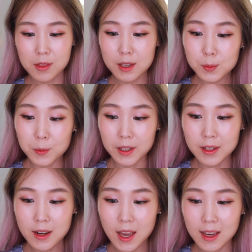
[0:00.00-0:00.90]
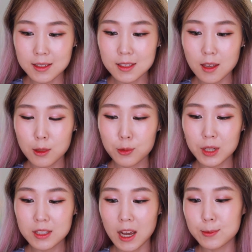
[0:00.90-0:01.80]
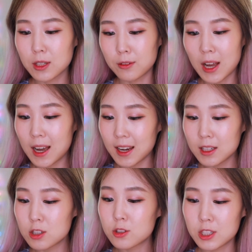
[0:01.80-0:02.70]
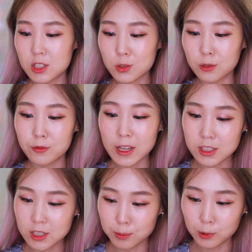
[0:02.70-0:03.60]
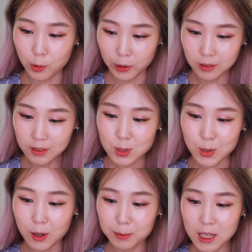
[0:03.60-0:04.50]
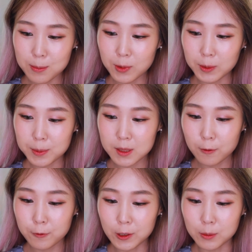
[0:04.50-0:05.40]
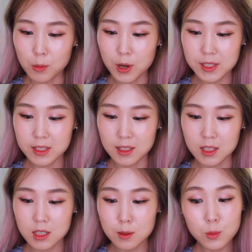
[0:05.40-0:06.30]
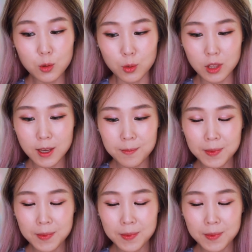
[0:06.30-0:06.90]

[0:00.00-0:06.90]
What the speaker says: This one has 3 types of high nutritional vegetable oil to help keep your lips feel moist and smooth.